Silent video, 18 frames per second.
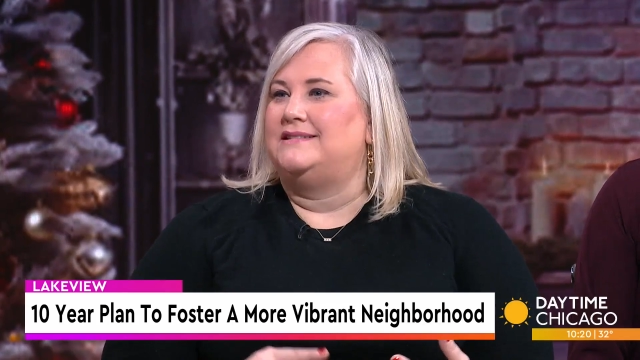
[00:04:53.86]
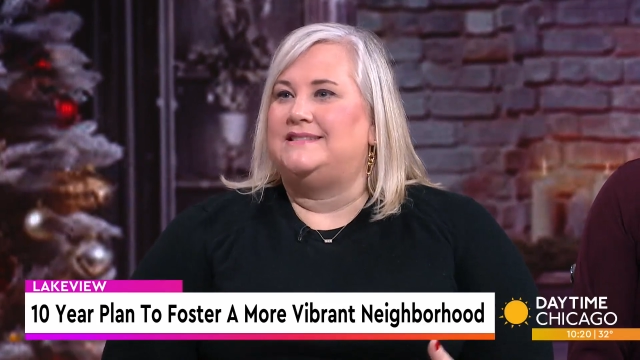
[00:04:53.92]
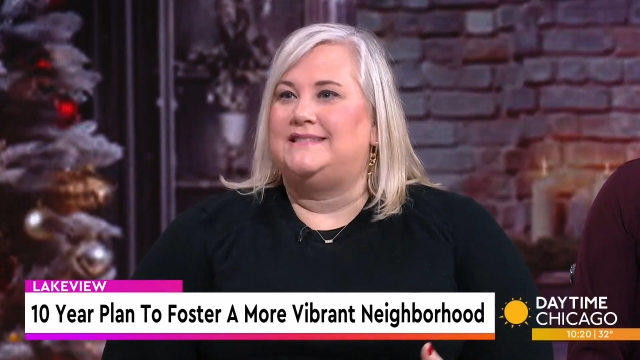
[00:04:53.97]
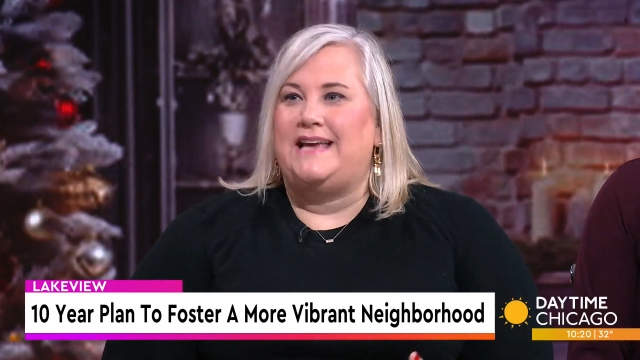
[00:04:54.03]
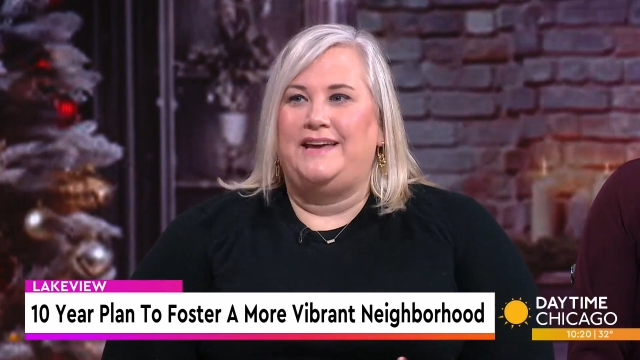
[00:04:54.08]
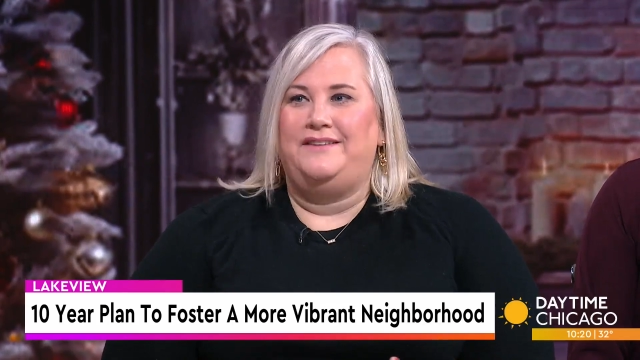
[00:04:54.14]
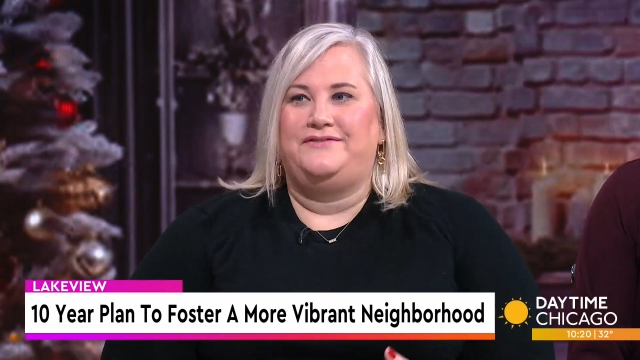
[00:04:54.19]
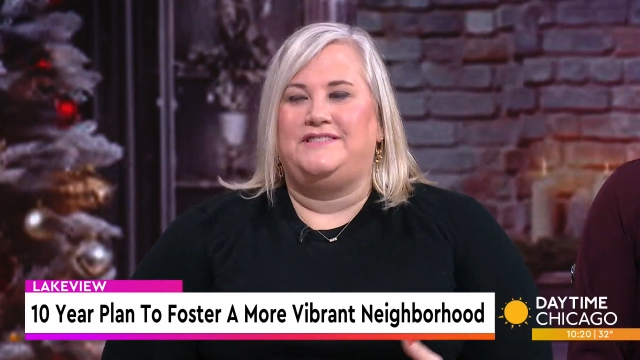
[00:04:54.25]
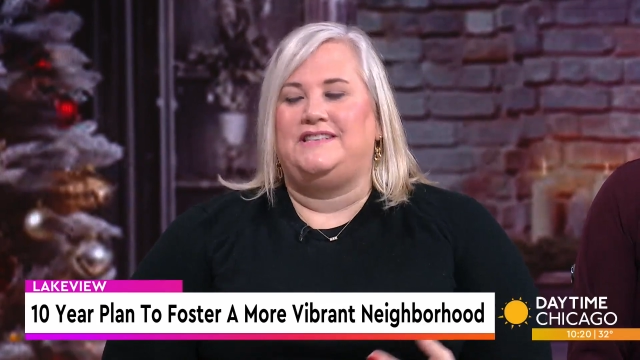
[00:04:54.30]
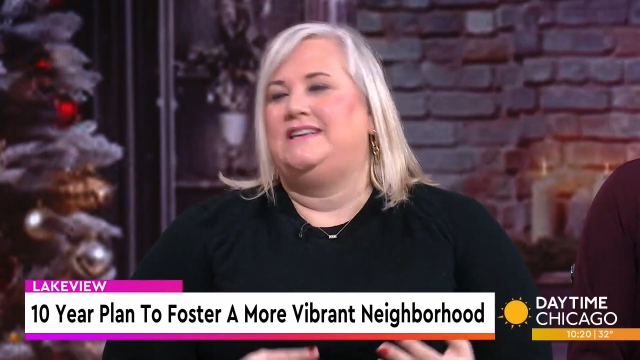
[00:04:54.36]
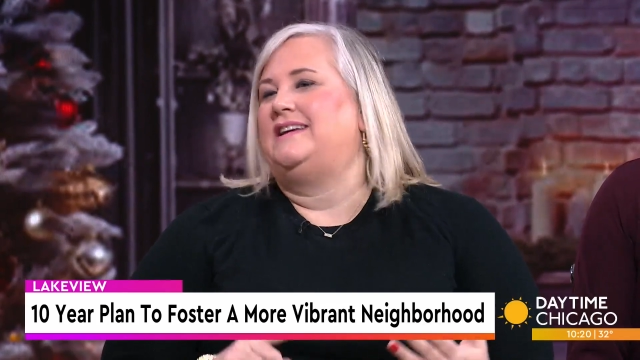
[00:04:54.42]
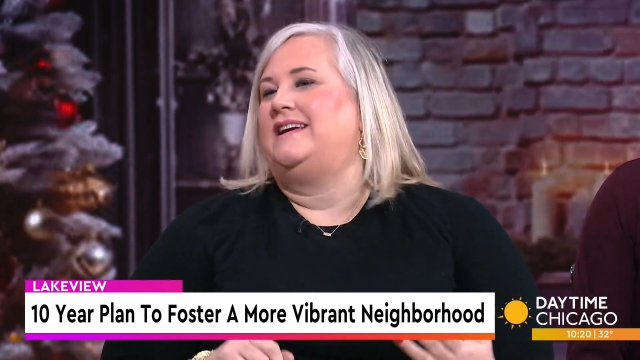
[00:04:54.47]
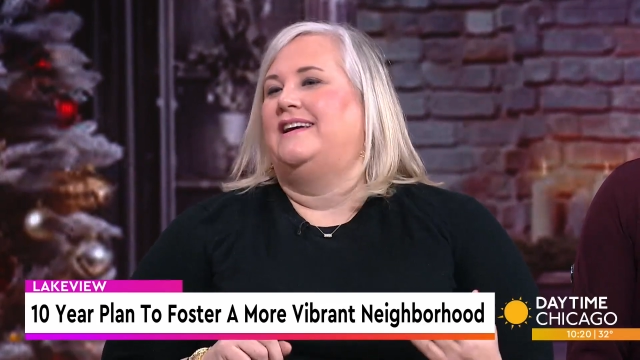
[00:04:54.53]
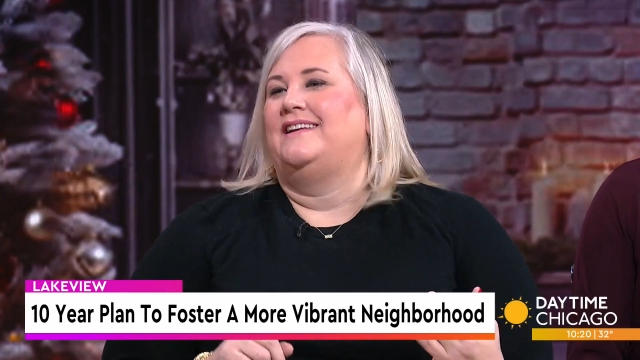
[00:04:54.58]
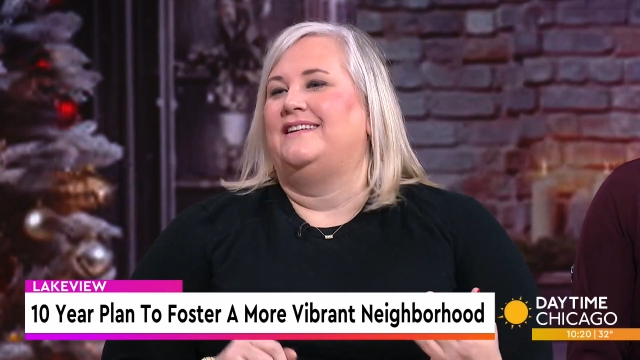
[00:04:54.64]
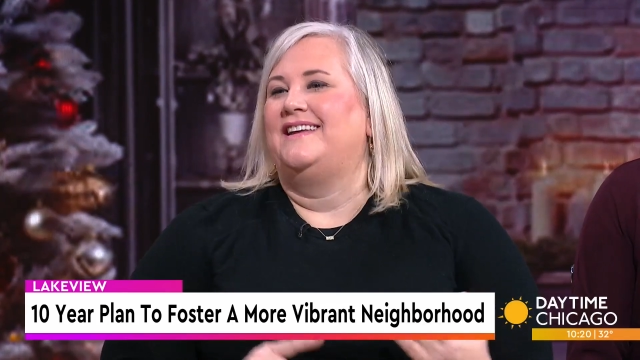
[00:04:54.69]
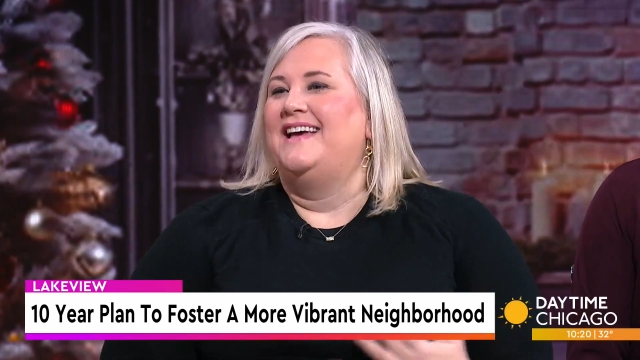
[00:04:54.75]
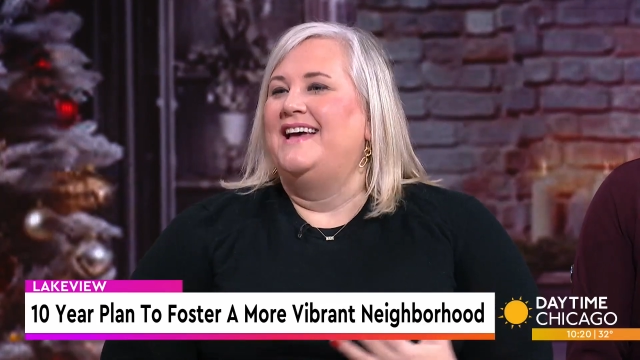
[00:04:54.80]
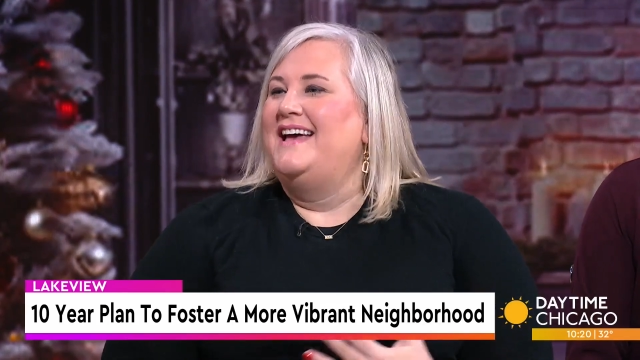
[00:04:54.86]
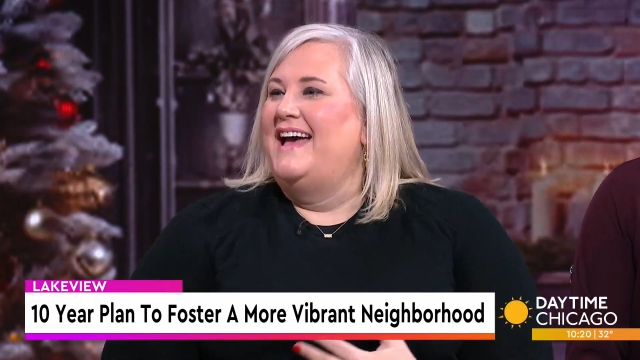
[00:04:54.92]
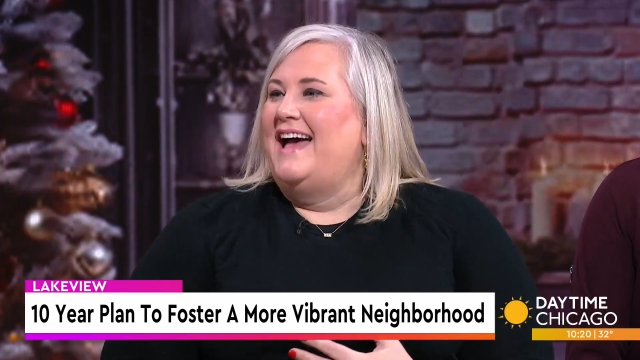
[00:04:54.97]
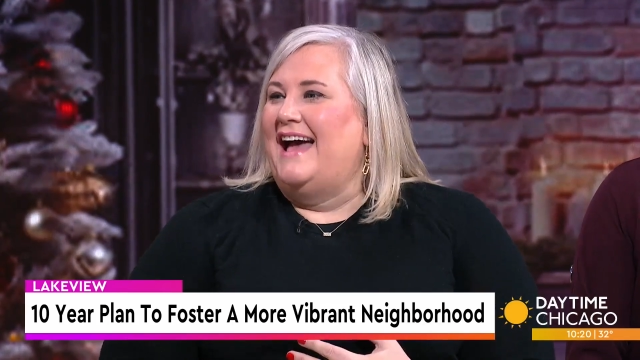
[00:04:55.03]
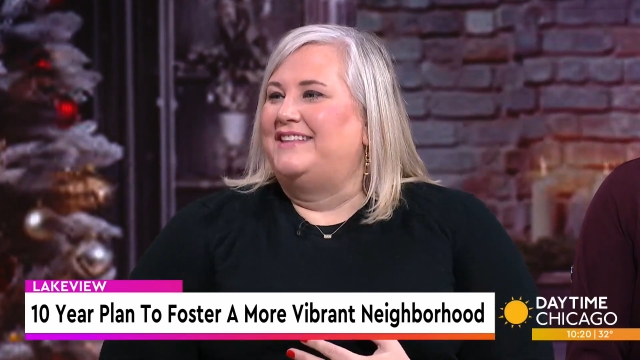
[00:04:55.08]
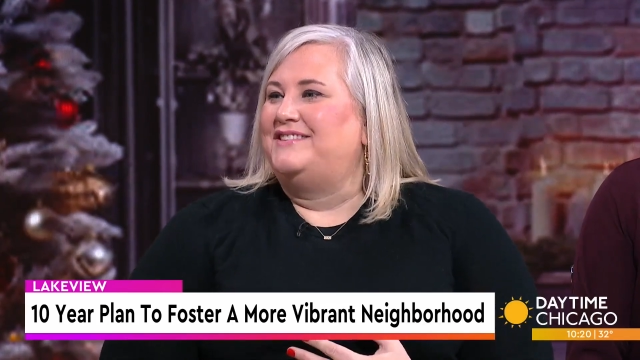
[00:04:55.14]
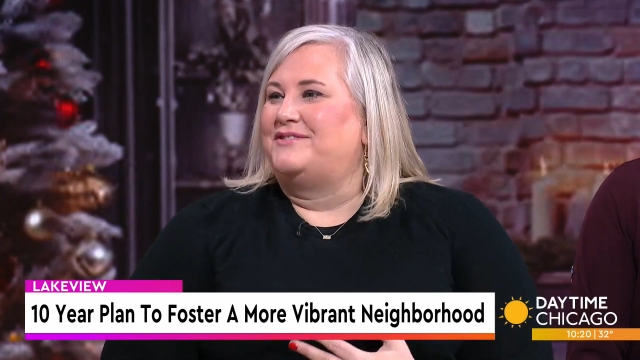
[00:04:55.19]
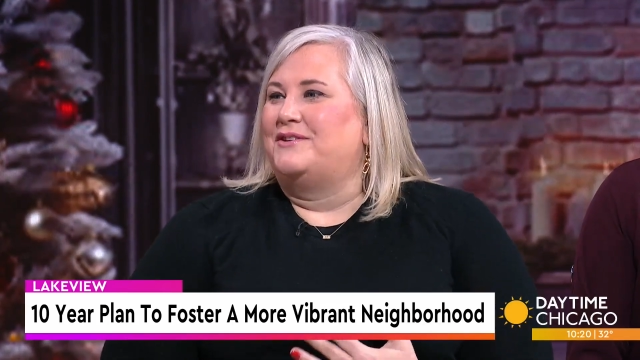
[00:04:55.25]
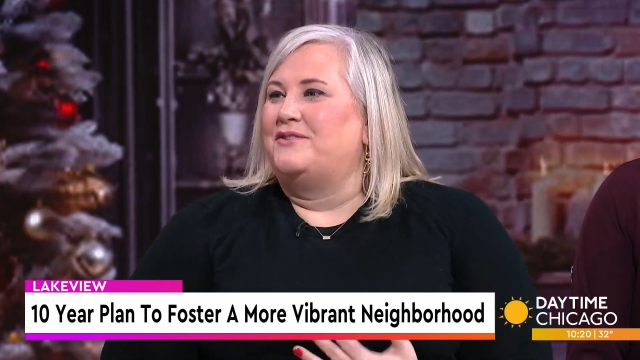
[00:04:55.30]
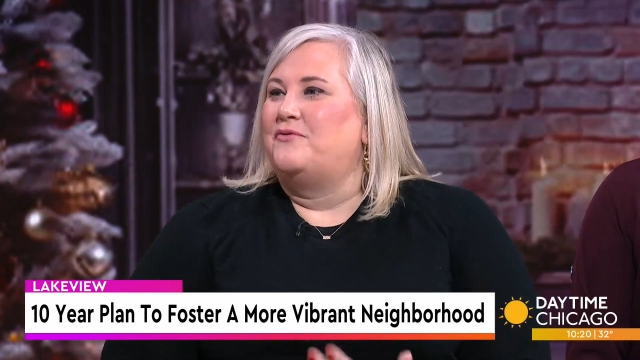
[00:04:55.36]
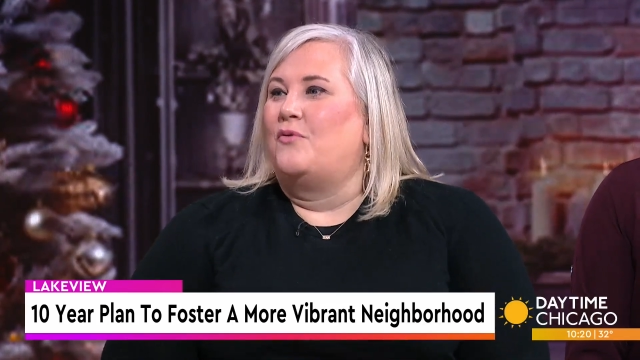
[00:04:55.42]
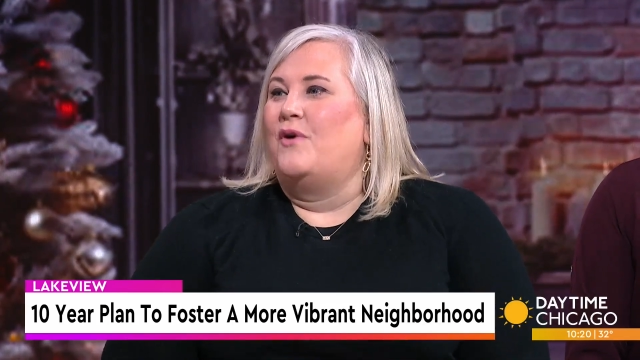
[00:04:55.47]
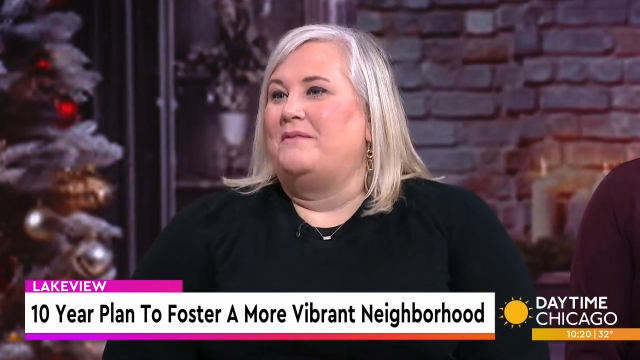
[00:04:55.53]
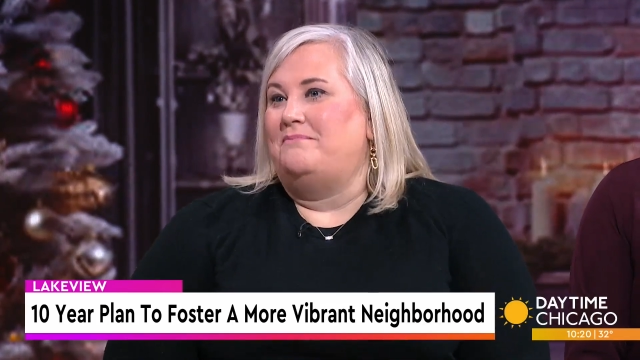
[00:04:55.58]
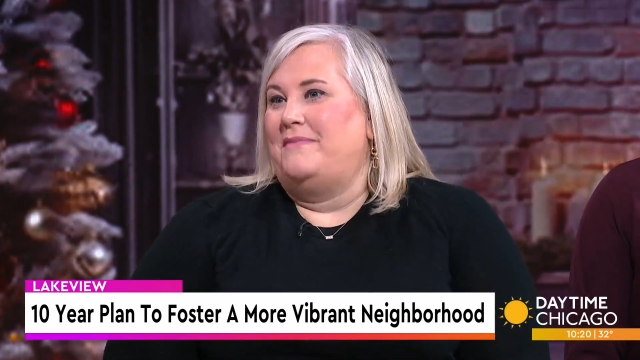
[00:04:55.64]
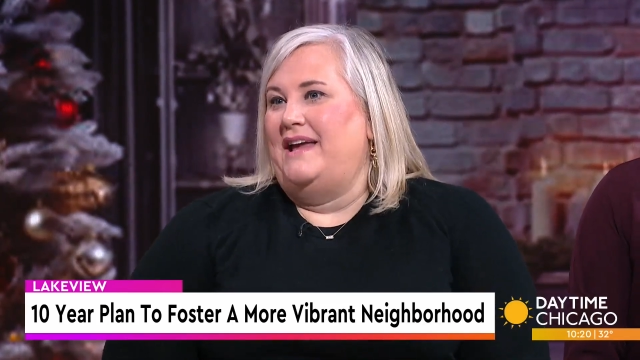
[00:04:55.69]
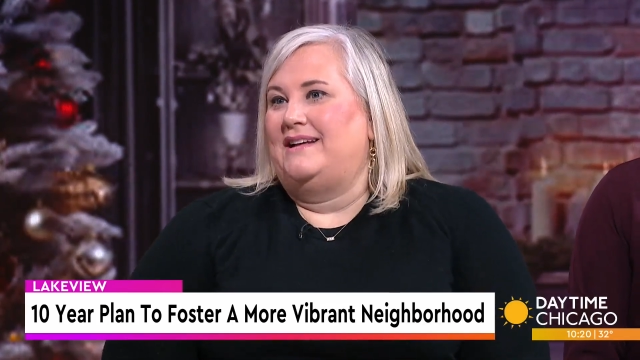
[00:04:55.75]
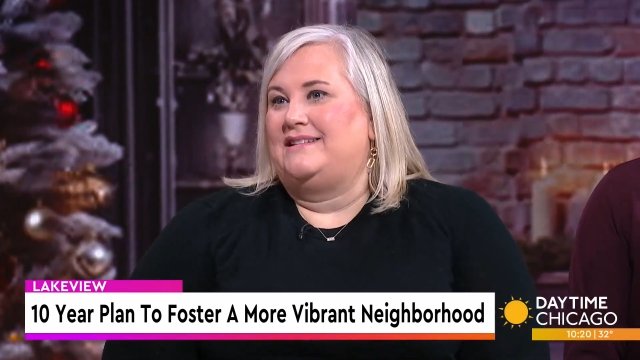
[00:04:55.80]
and safety and, and sort of
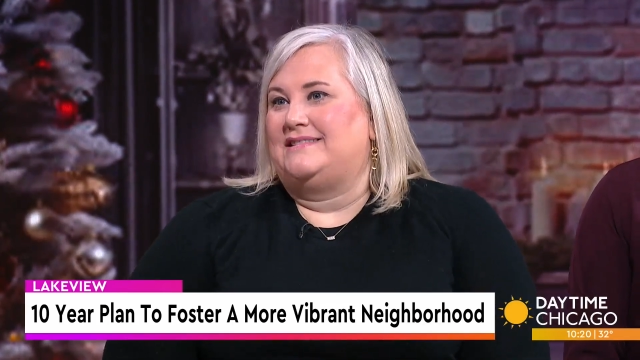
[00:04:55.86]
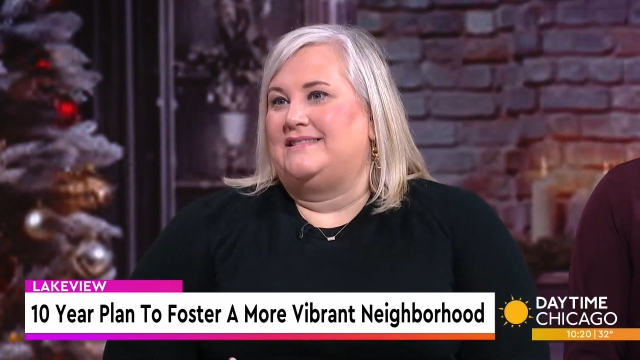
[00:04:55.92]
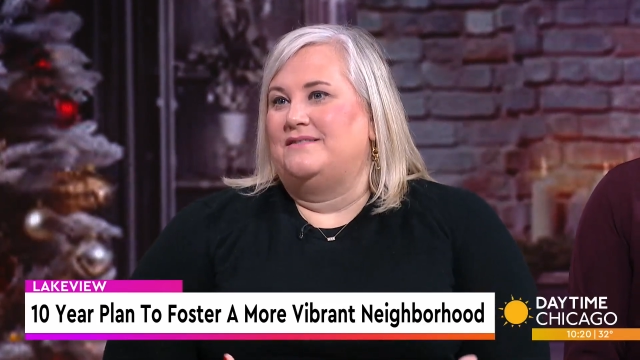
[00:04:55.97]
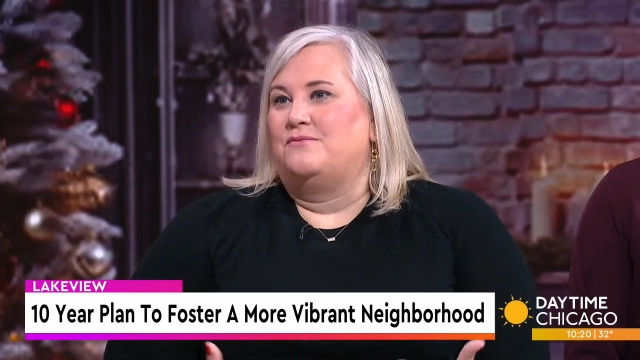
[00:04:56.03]
what makes,